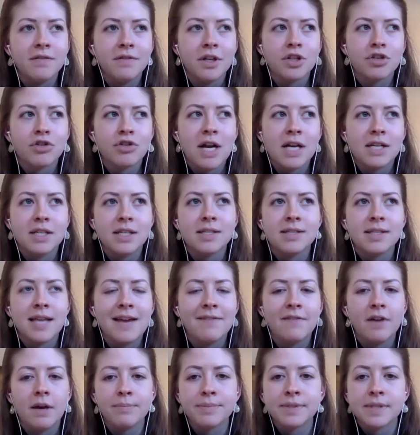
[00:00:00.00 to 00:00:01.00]
trying to
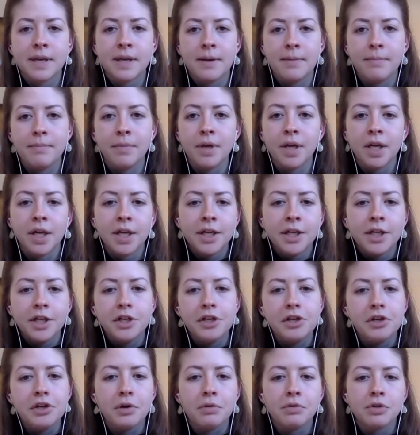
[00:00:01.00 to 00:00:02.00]
save up some,
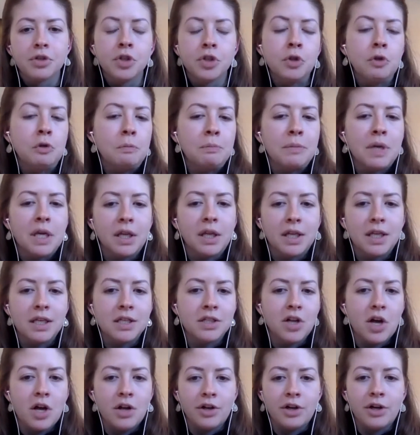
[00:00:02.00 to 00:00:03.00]
$2 million
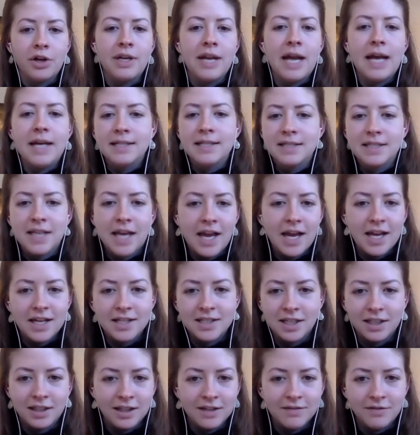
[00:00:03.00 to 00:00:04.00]
nest egg
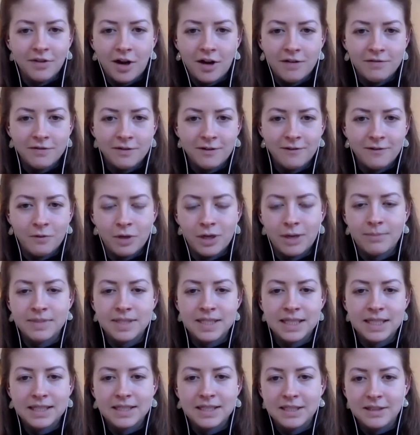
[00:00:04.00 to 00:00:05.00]
to live off of when I'm
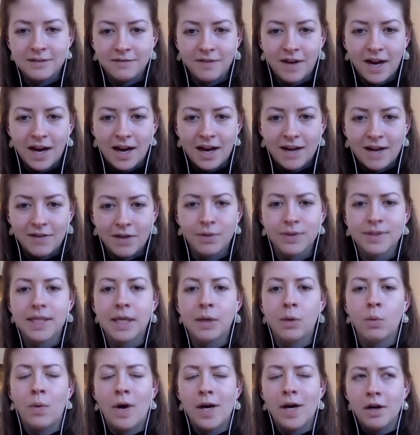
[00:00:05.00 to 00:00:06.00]
65. I was
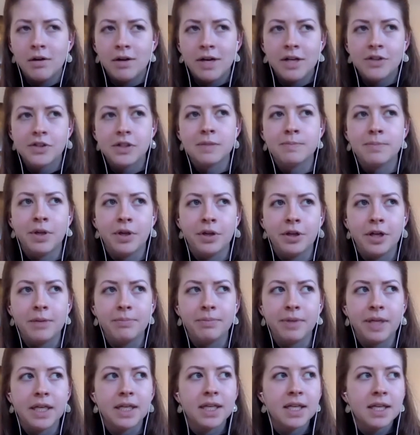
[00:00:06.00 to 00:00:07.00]
like, why don't I just build up
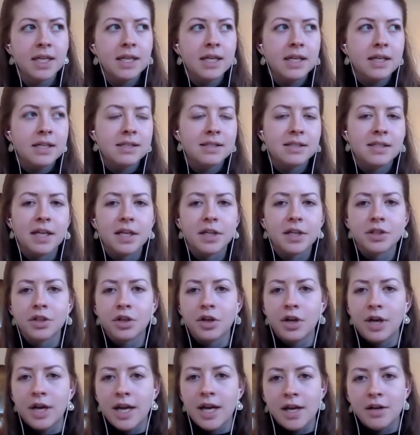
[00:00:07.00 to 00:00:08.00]
like $6,000
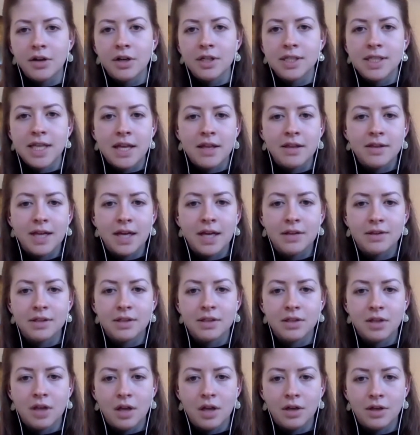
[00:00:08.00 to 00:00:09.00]
or $8,000 or
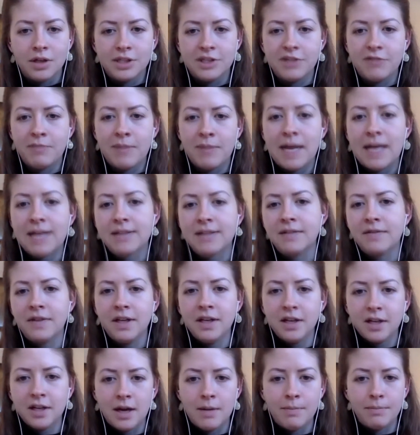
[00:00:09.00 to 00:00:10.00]
$10,000 of passive
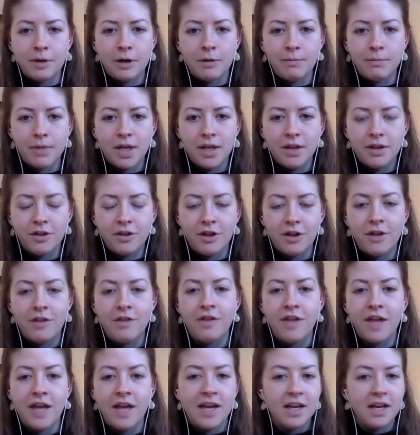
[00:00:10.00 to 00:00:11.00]
income per month,
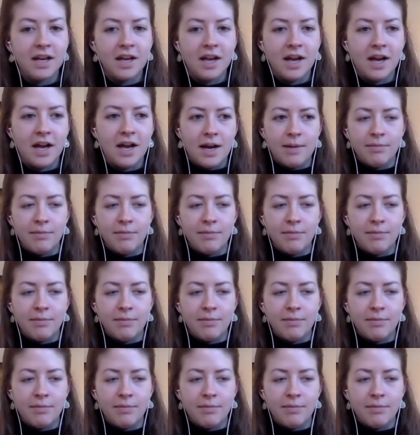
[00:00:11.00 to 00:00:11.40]
and then I'm